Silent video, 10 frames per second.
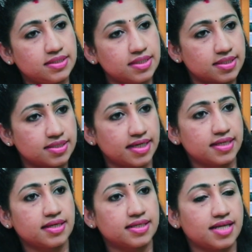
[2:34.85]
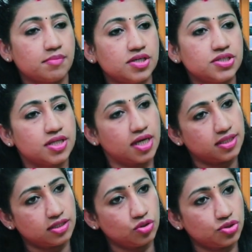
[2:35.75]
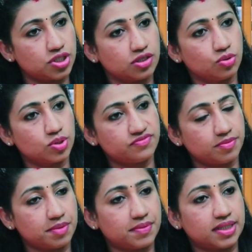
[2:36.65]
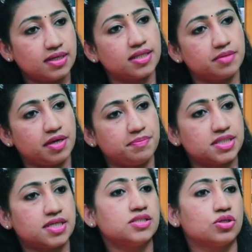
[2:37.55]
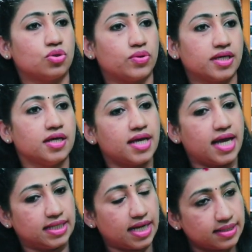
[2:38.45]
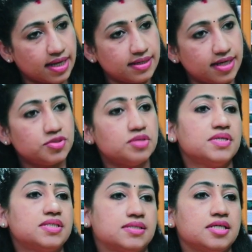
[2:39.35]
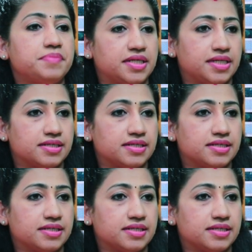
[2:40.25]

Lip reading: Once this is getting established, the nutrition goes from the mother and the baby starts growing. And at that time, she misses her